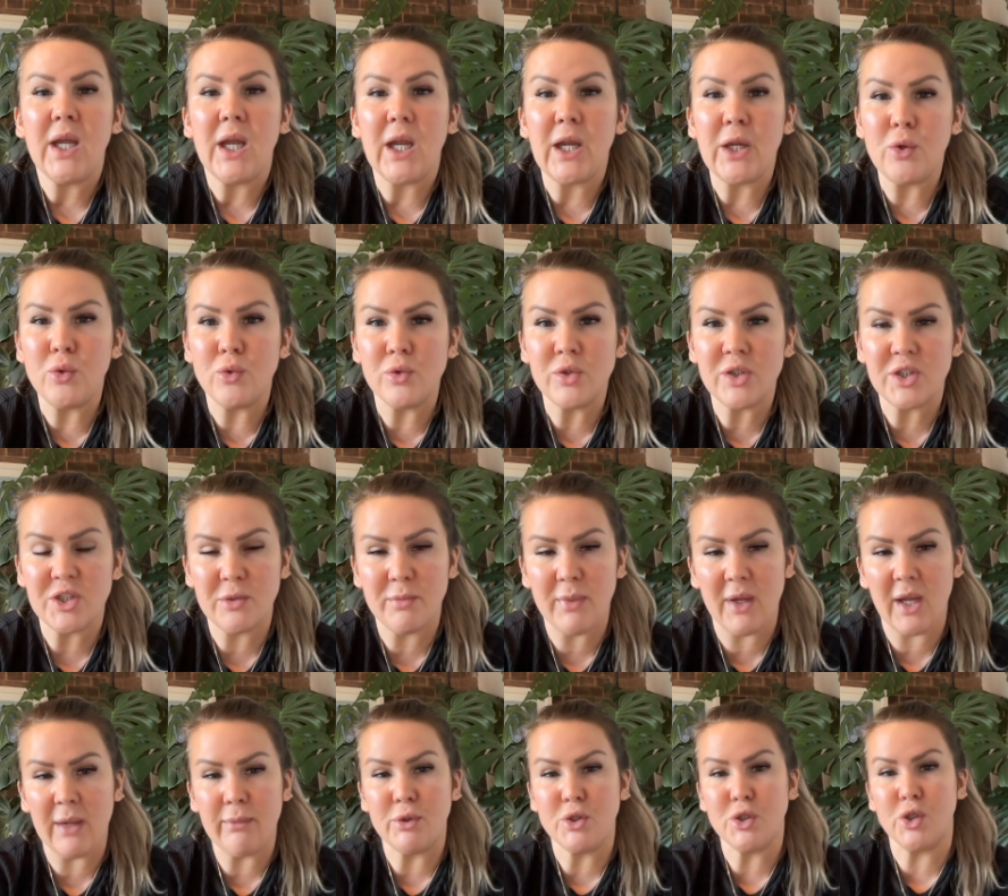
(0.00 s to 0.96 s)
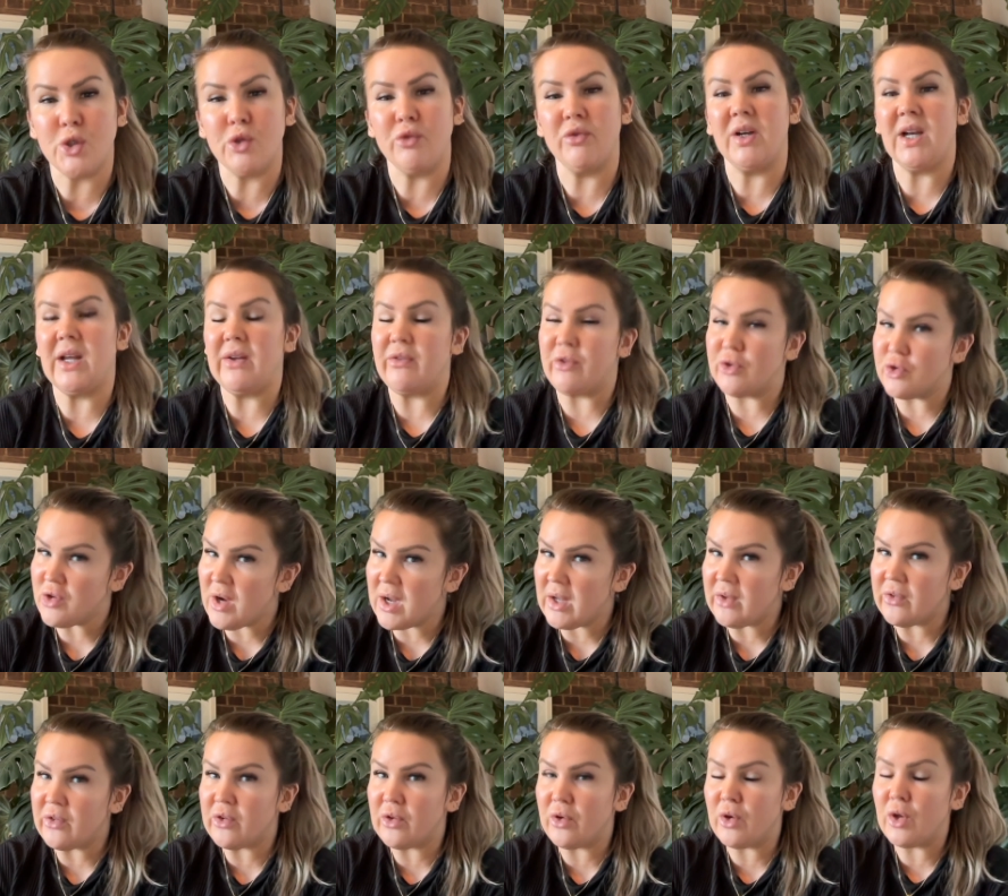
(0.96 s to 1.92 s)
in order to be able to relieve
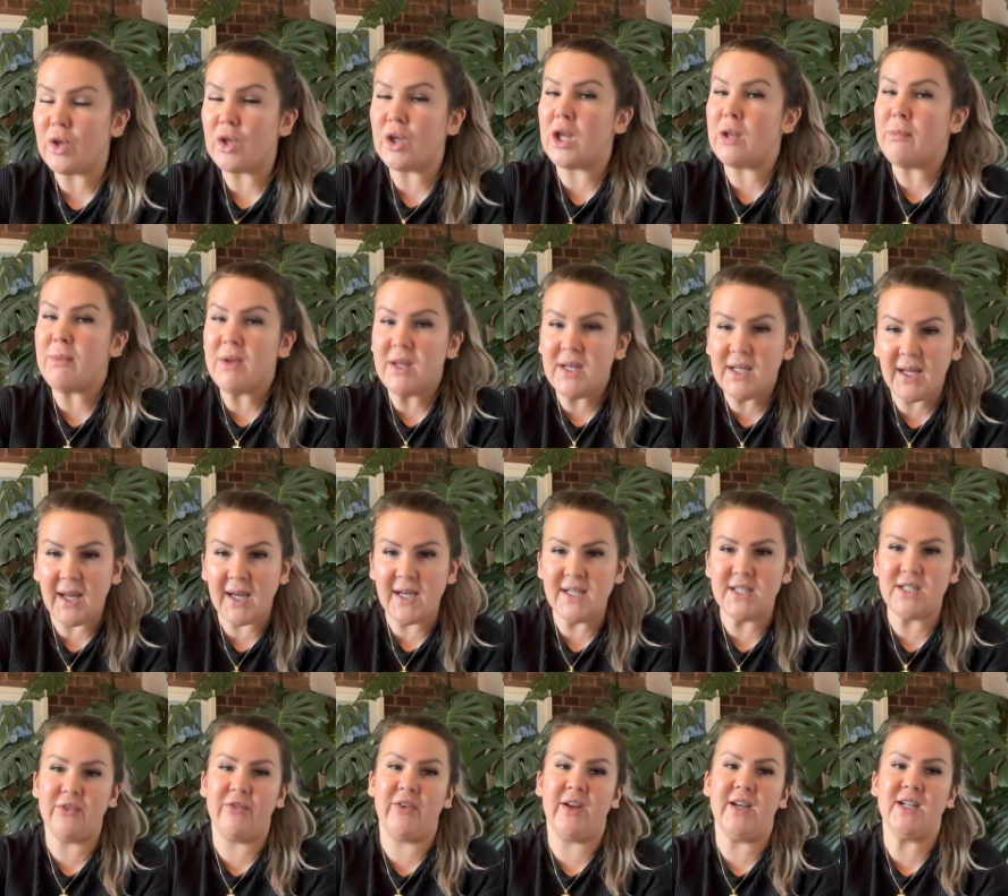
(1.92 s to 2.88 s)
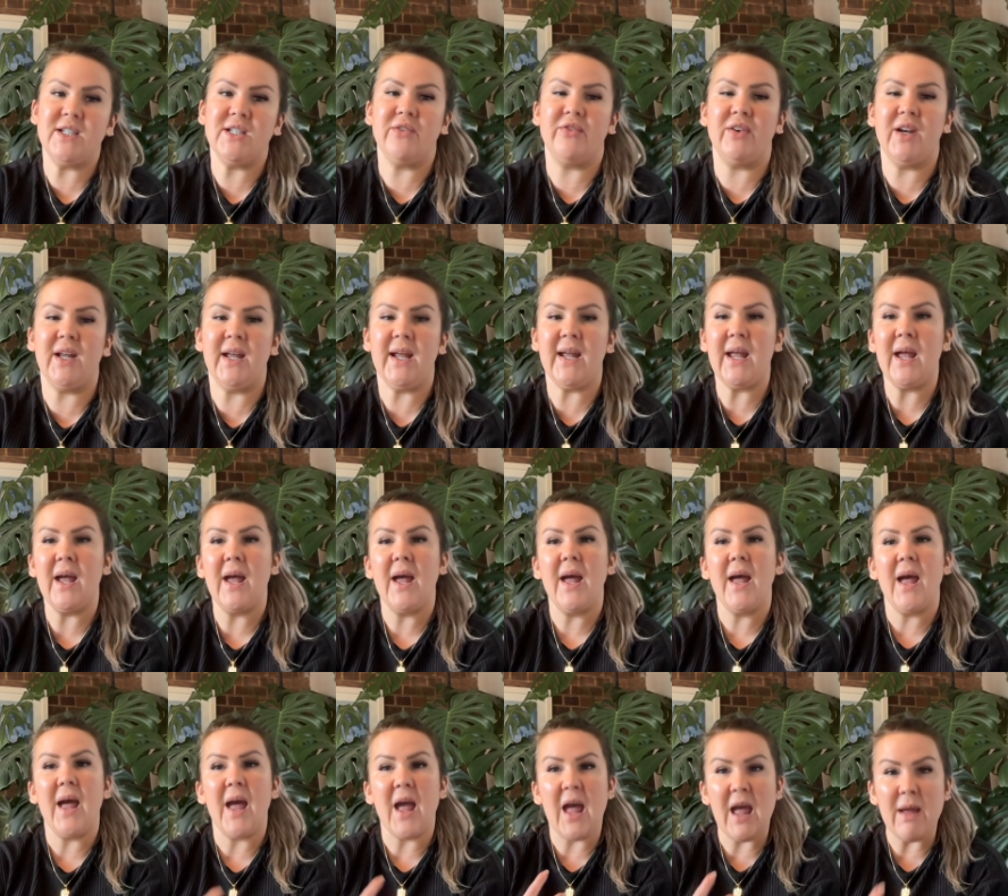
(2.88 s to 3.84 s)
stress, communicate effectively,
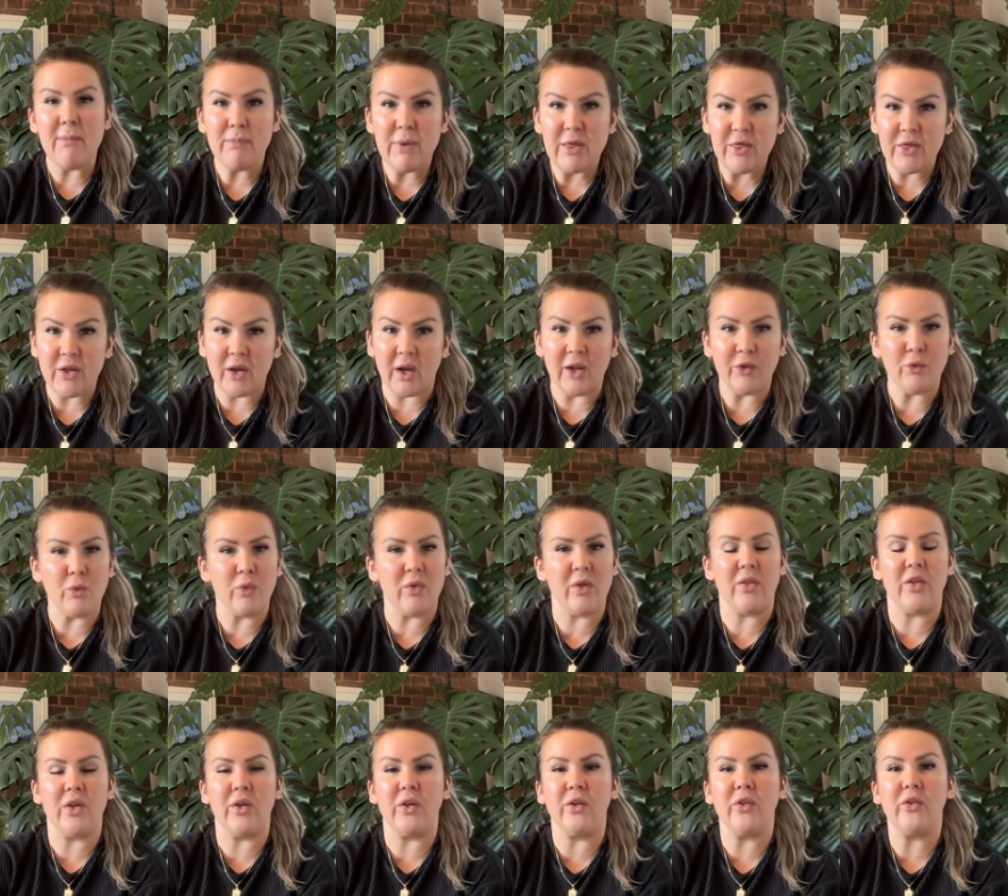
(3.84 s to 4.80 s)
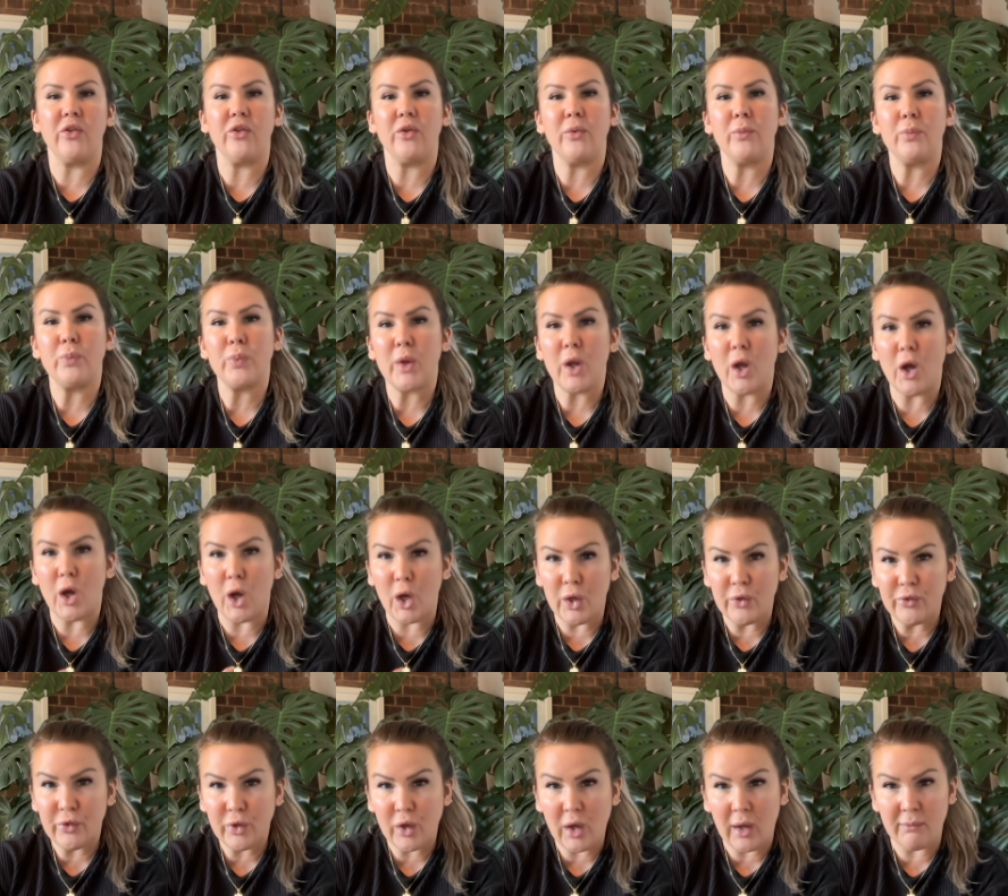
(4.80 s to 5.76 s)
empathize with others,
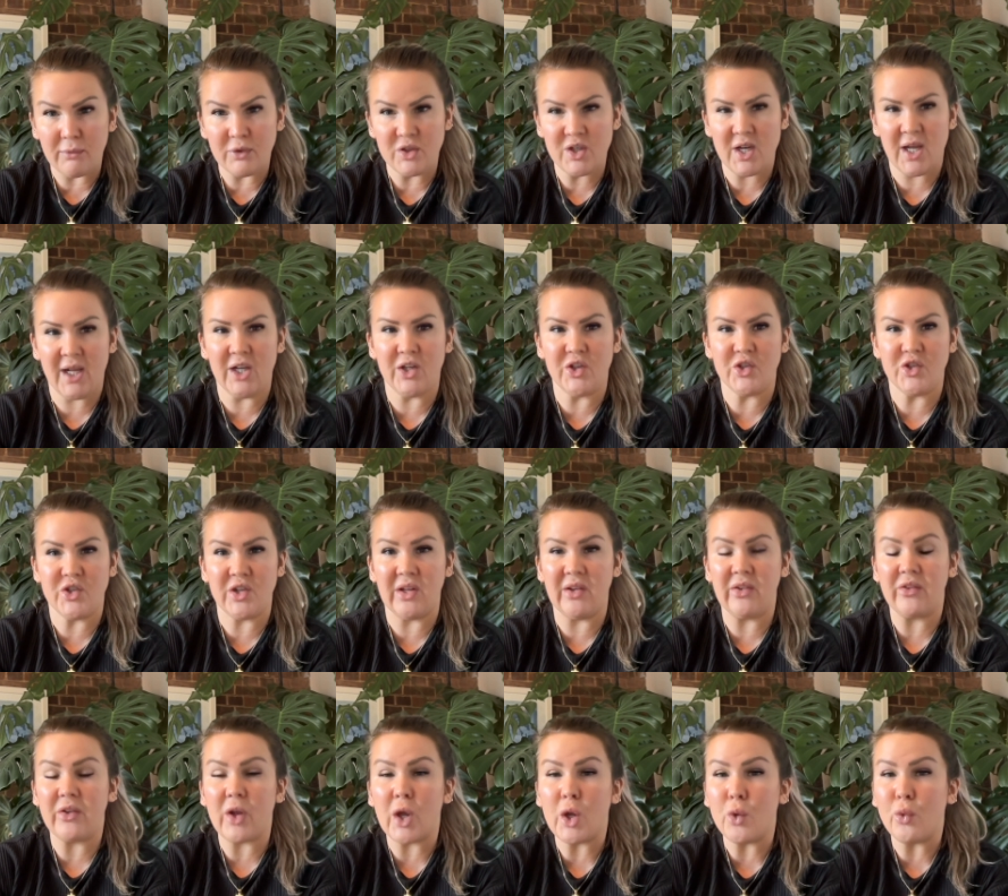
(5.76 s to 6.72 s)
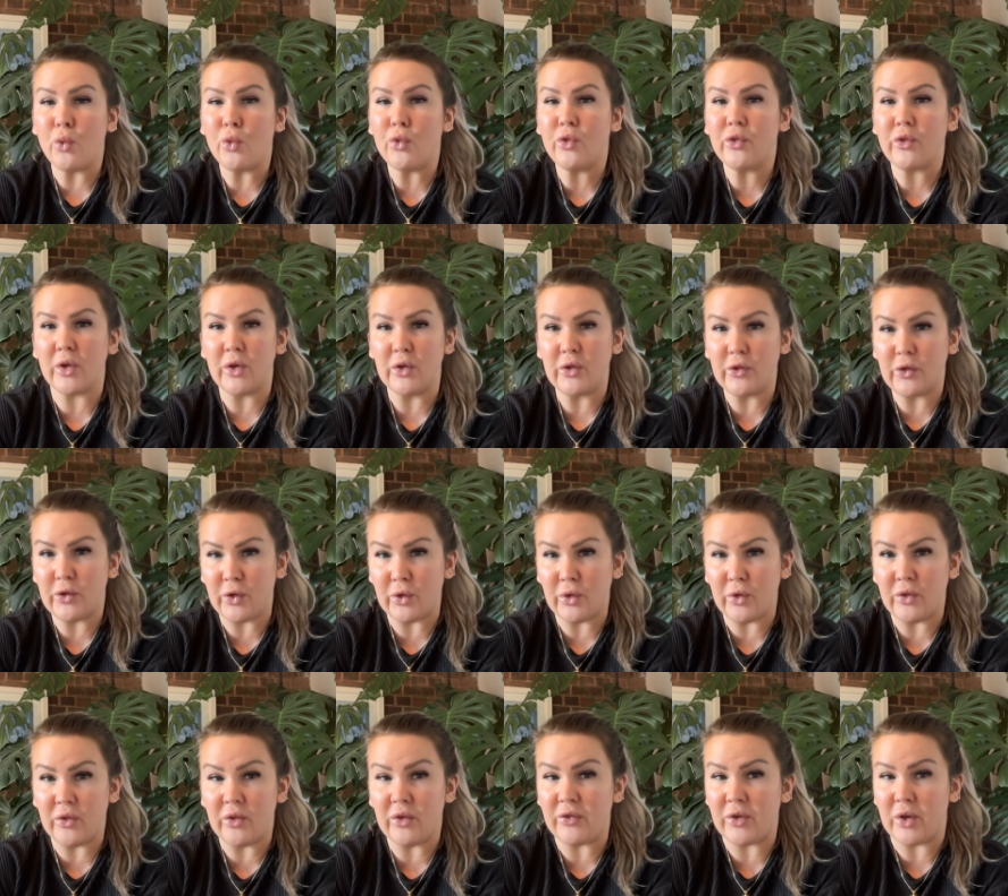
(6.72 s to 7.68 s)
overcome challenges, and also to
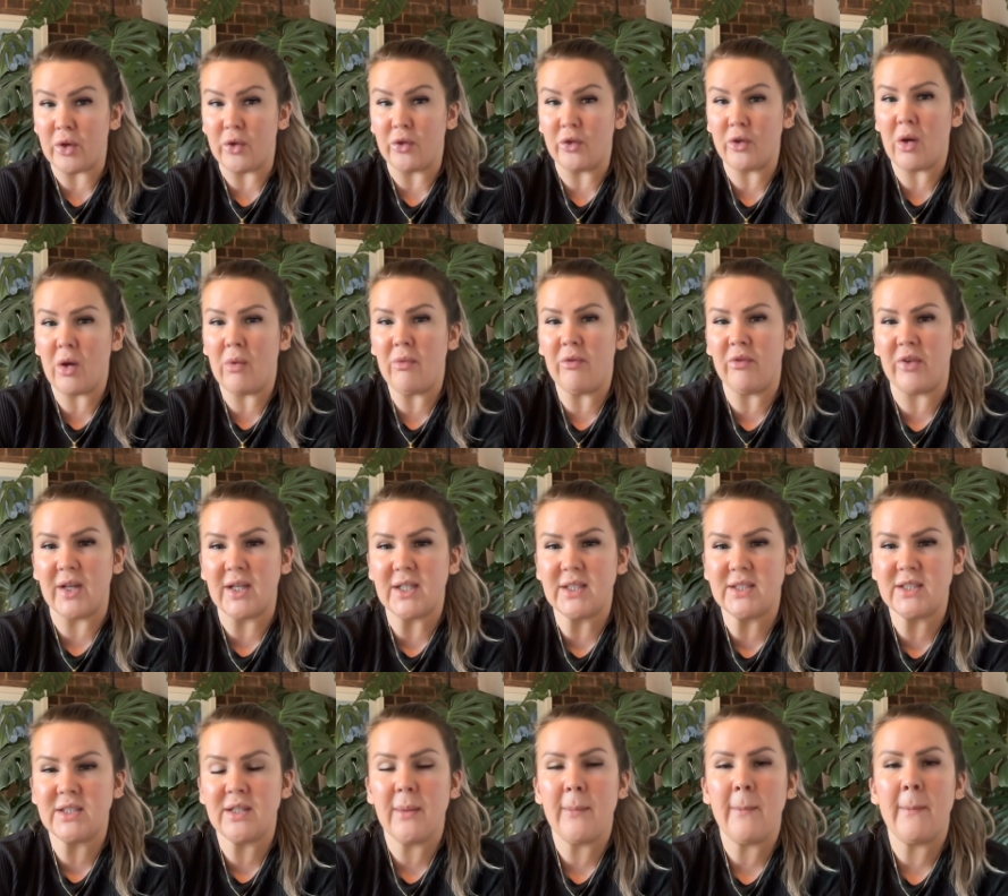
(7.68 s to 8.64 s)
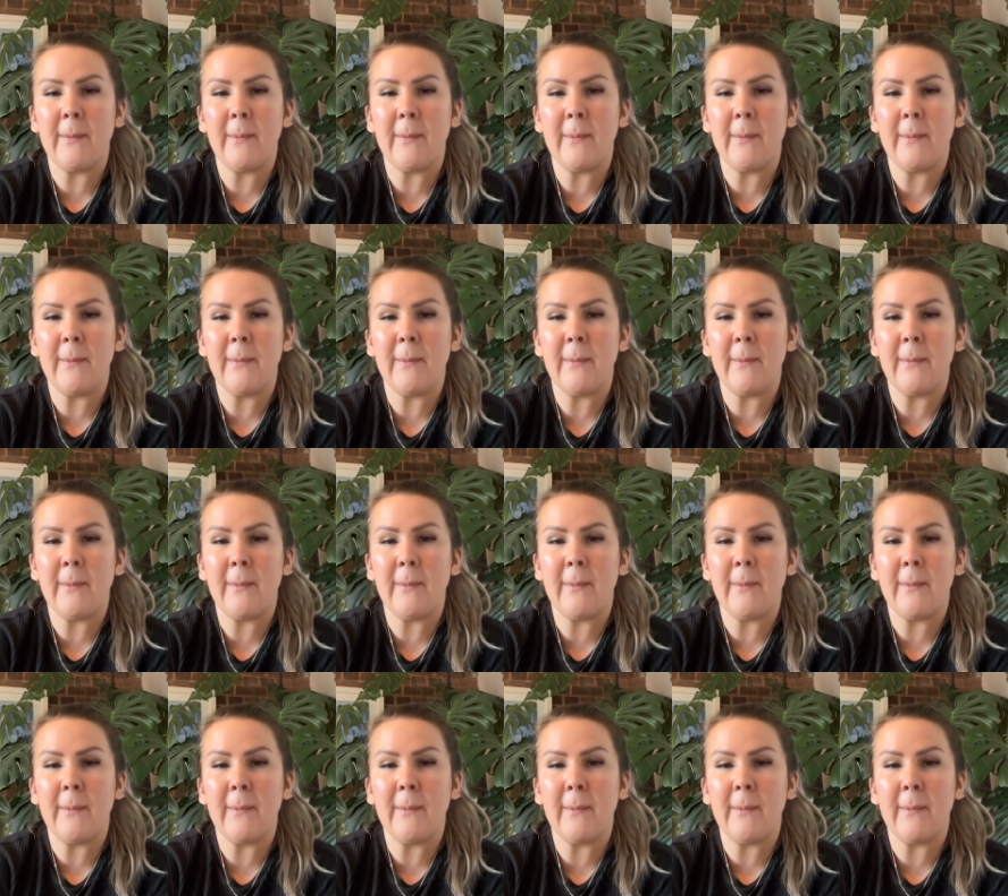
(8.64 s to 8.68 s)
diffuse conflict.